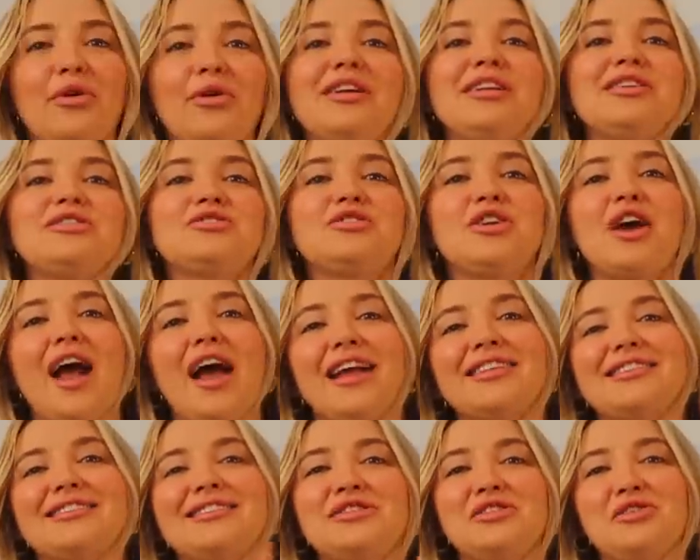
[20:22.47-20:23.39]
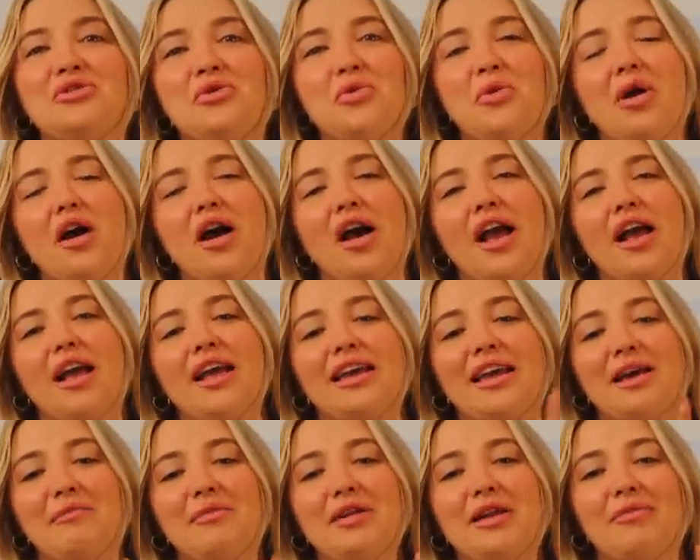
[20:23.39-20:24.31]
is trying to
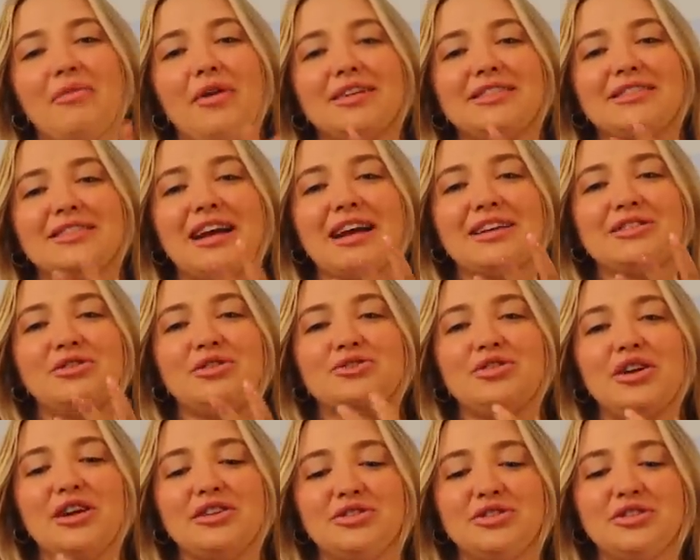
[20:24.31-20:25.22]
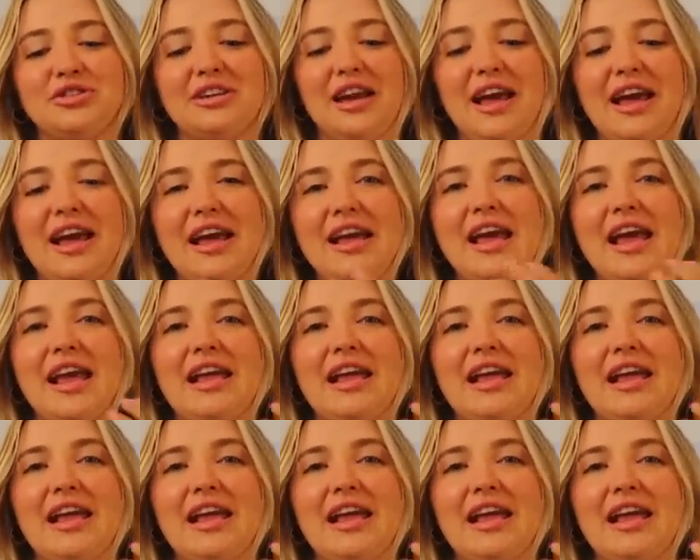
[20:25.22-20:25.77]
get me to watch National Treasure tonight